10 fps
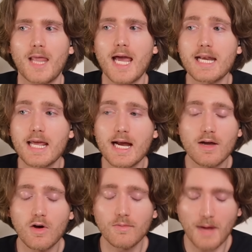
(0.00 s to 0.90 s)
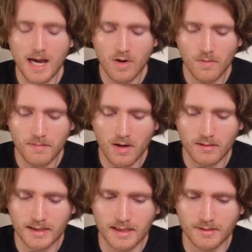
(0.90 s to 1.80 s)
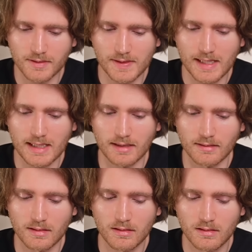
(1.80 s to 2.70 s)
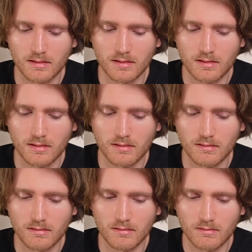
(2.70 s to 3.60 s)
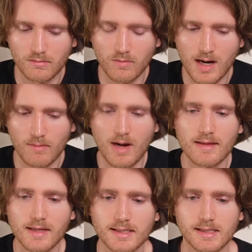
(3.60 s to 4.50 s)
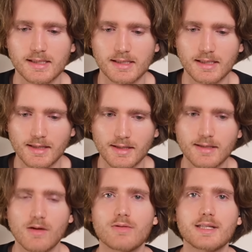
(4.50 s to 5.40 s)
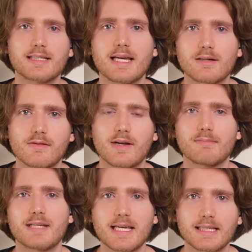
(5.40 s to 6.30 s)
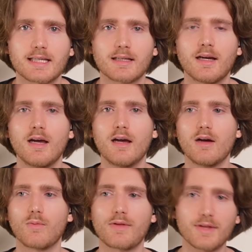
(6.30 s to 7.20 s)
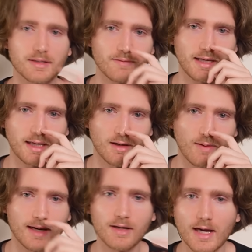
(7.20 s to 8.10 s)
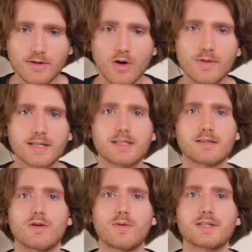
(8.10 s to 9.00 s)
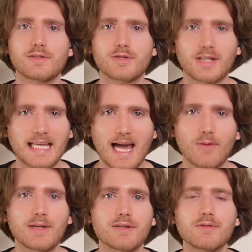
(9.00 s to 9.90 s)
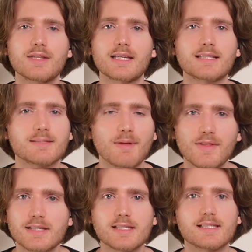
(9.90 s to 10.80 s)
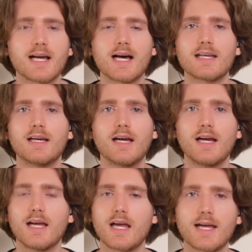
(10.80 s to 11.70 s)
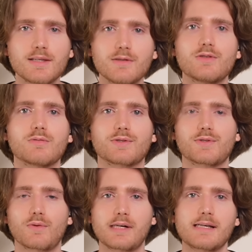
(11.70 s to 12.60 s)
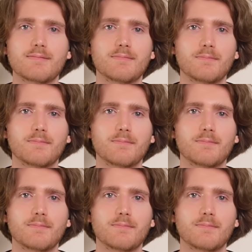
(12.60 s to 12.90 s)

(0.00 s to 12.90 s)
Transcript: And I hope y'all can understand why this is the tone and tenor that I'm taking with this video. I know this isn't always usually how we do things, but this is not a usual story.